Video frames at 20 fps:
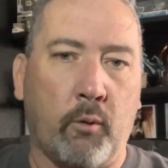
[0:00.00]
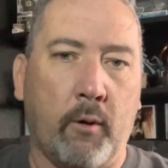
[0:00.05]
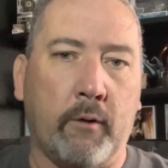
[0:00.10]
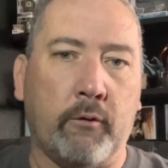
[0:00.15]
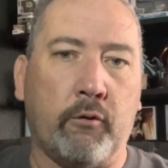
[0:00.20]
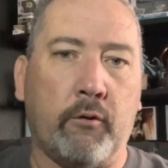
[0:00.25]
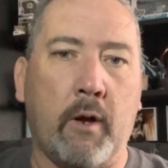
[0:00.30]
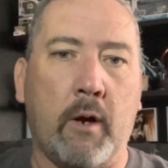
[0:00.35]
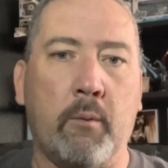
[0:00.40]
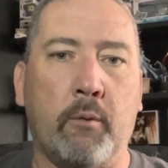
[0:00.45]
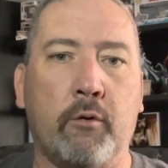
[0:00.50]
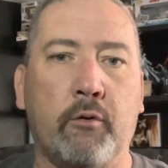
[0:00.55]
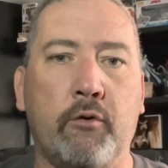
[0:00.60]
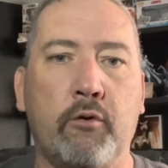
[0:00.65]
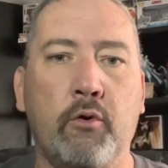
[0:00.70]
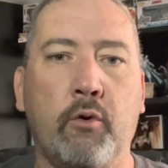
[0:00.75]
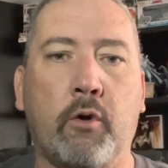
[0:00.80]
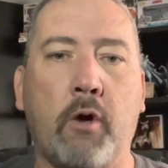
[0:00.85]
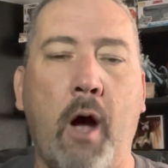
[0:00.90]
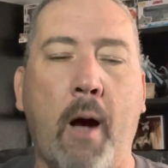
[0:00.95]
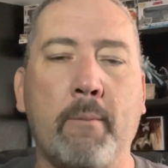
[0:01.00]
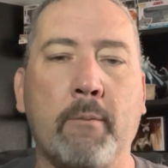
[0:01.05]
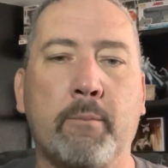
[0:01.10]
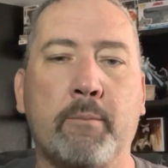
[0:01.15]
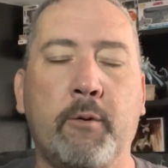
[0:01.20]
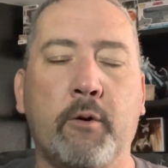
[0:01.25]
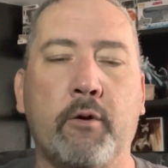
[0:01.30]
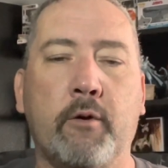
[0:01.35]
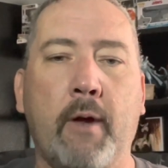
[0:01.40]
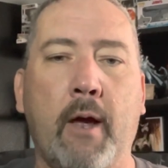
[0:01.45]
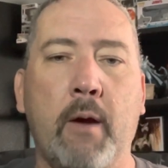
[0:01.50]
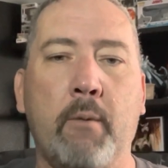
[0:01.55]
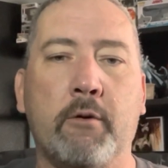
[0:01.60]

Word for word: Wednesday was New Comic Book Day,